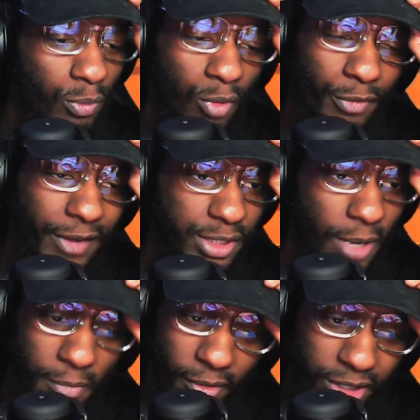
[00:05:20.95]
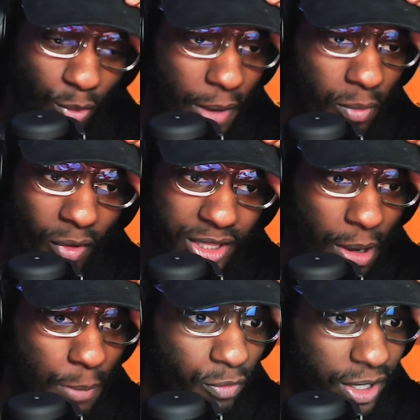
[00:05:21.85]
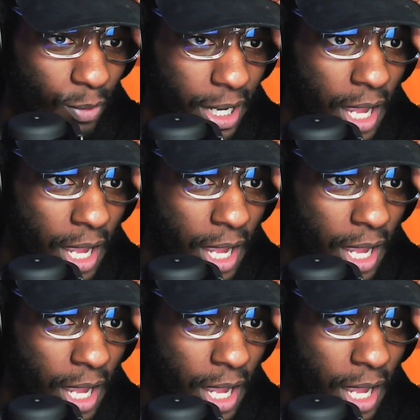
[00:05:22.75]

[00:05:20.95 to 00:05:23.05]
Move out the way. Move out the way. Move out the way. Move out the way.